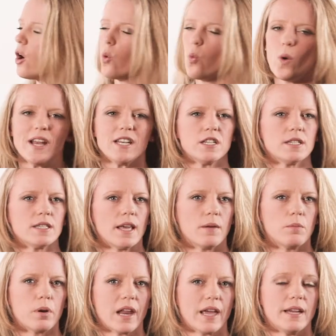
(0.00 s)
A wedge is
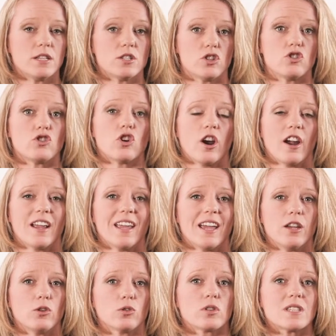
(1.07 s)
then placed to try and
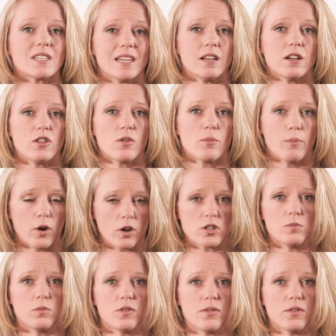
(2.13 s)
get your seal at the
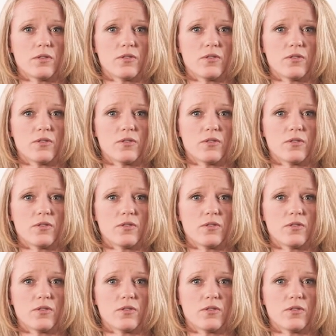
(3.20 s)
bottom of the